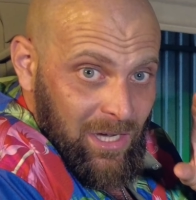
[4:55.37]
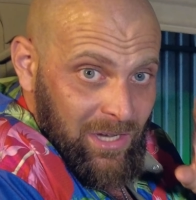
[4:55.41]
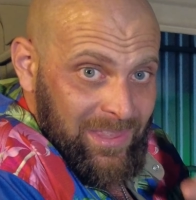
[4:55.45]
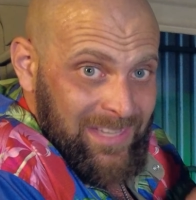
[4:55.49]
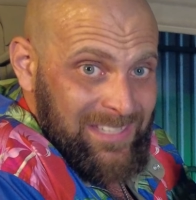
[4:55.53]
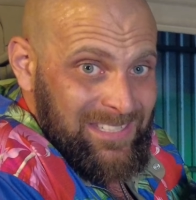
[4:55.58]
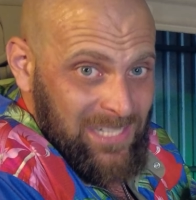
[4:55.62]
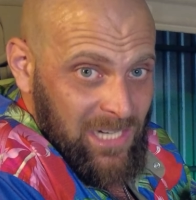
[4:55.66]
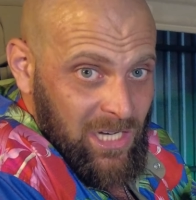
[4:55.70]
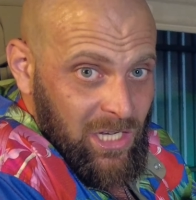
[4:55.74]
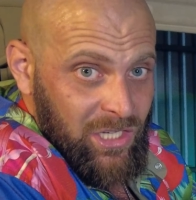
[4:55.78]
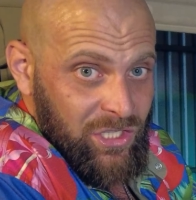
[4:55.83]

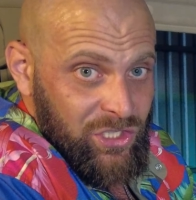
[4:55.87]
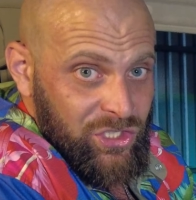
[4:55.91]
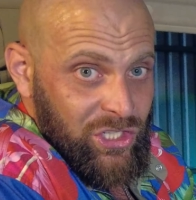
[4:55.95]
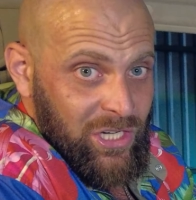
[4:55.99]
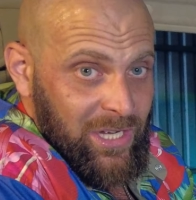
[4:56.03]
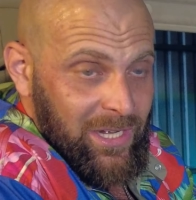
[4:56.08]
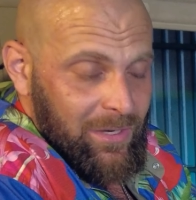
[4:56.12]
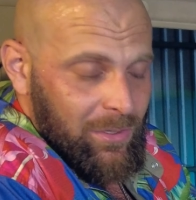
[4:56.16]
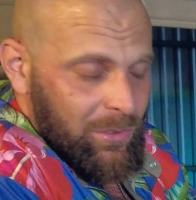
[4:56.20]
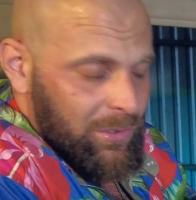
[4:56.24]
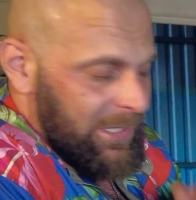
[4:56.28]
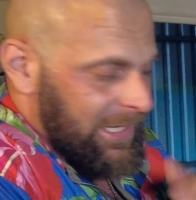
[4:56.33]
a
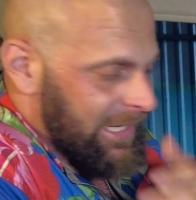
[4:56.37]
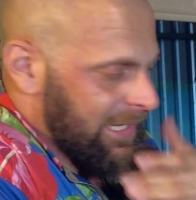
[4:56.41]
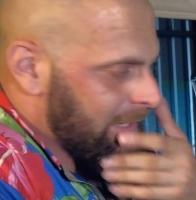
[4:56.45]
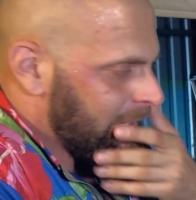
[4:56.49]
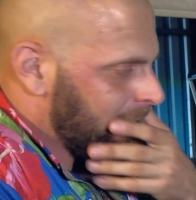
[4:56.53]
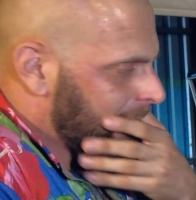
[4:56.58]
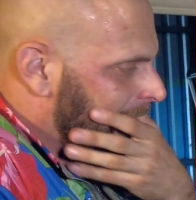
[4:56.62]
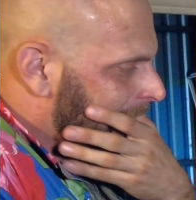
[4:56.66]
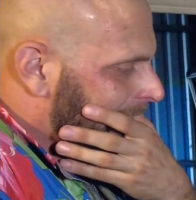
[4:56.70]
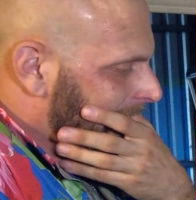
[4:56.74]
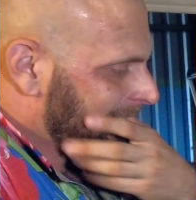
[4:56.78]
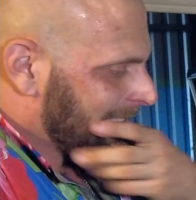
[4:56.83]
gunshot, okay?
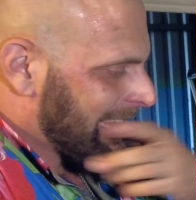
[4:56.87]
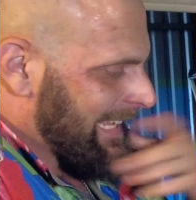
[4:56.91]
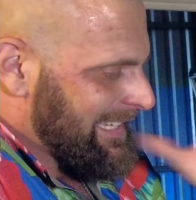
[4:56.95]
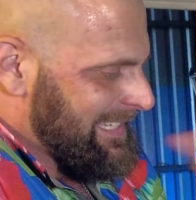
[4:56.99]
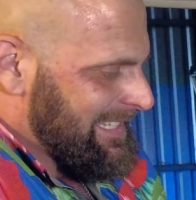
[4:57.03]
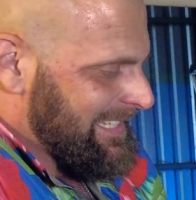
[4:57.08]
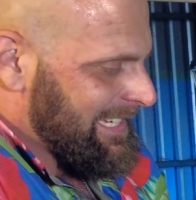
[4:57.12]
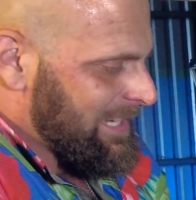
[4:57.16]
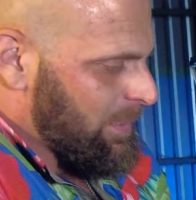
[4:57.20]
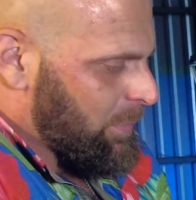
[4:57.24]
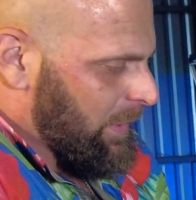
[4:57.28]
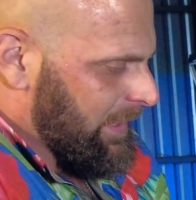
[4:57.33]
Let's
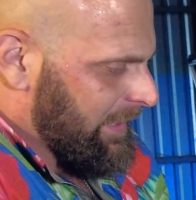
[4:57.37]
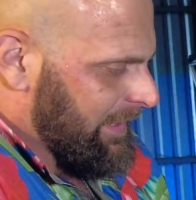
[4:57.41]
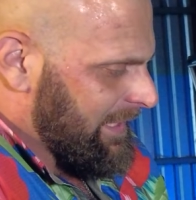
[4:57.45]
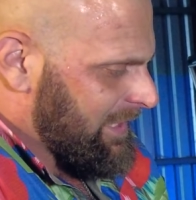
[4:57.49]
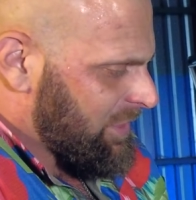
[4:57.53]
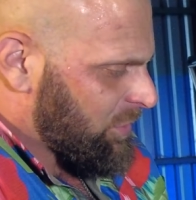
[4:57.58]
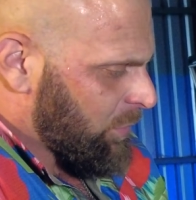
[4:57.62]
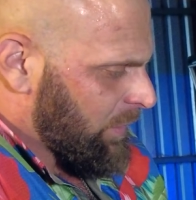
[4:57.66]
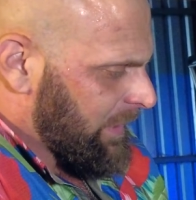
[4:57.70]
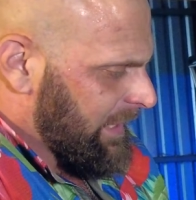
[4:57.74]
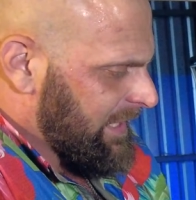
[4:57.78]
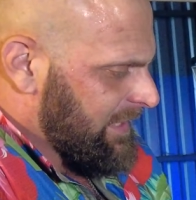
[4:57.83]
see what
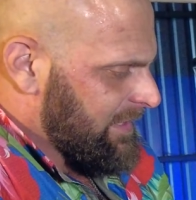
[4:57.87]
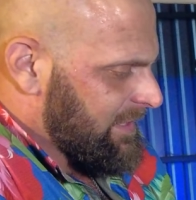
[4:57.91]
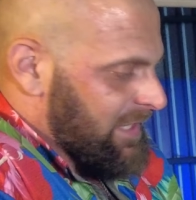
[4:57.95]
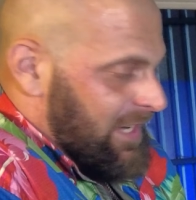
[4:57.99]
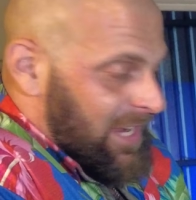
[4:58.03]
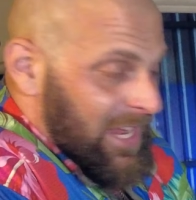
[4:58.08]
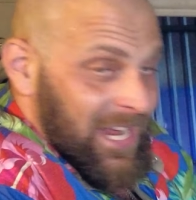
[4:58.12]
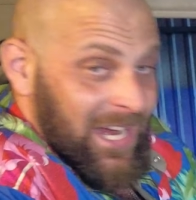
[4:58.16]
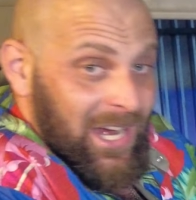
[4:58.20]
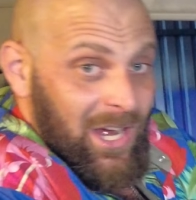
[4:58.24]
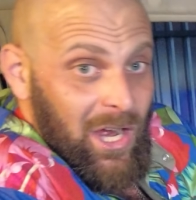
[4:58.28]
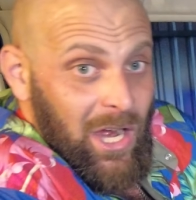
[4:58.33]
this one is.
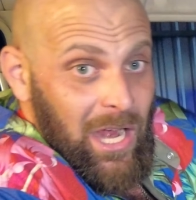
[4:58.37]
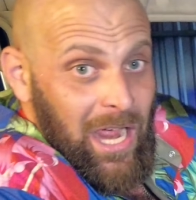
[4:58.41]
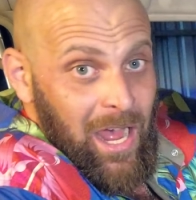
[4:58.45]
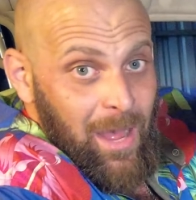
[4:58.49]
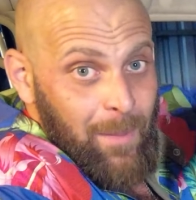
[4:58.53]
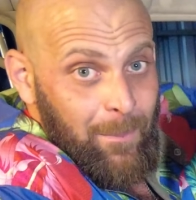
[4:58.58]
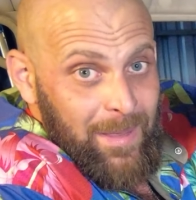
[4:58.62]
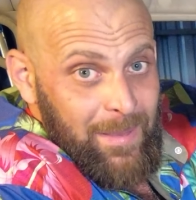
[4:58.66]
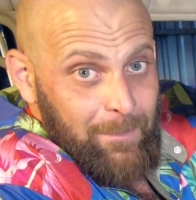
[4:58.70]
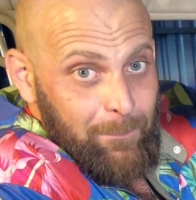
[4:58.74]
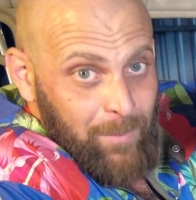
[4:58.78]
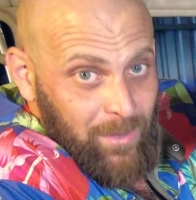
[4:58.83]

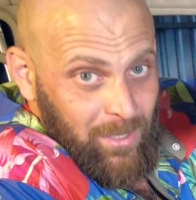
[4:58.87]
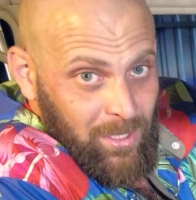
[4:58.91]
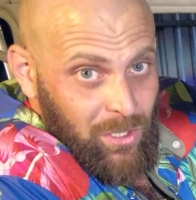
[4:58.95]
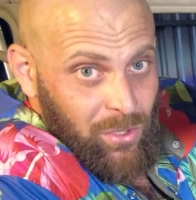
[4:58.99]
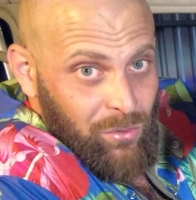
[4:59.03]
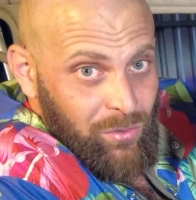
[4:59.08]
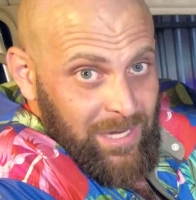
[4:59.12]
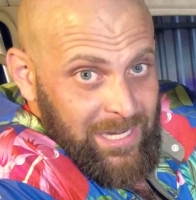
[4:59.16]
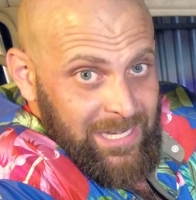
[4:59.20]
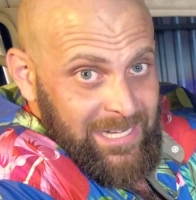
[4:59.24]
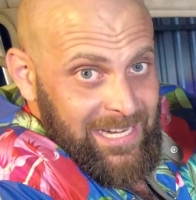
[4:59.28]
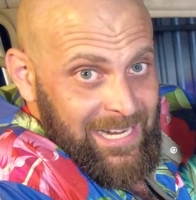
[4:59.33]
Comment below
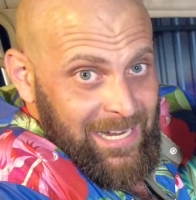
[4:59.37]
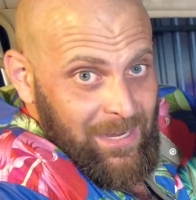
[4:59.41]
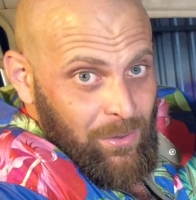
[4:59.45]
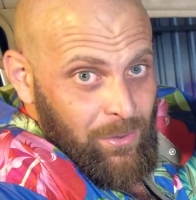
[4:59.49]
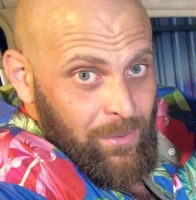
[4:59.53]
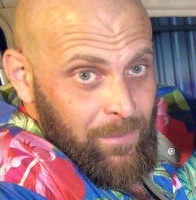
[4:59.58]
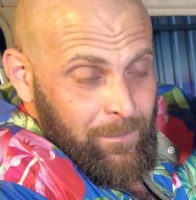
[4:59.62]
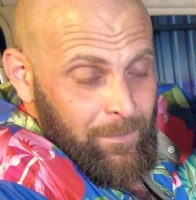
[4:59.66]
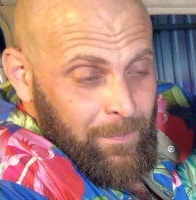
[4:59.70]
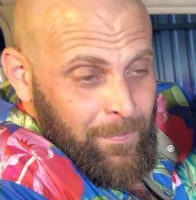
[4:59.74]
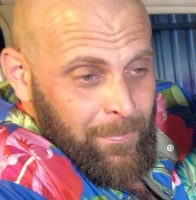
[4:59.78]
right now